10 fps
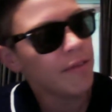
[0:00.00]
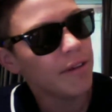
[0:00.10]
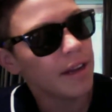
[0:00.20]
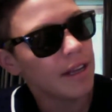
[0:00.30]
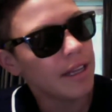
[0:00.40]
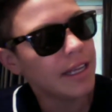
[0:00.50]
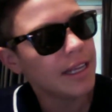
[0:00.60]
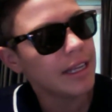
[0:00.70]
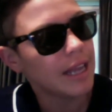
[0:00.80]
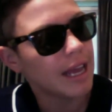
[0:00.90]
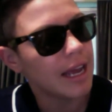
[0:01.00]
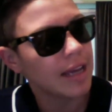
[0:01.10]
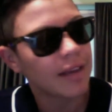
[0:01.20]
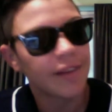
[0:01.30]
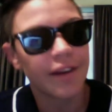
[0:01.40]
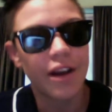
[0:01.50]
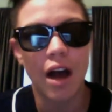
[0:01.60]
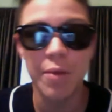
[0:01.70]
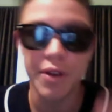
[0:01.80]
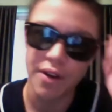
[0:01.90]
really like the
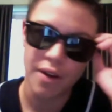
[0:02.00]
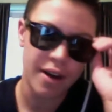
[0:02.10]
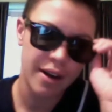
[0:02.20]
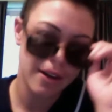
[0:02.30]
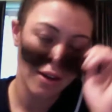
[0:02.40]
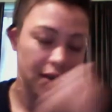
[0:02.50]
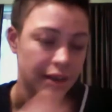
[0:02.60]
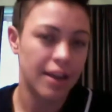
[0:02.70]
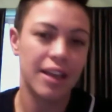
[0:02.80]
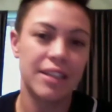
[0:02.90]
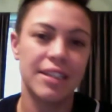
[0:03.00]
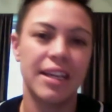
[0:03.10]
Commodore. It's like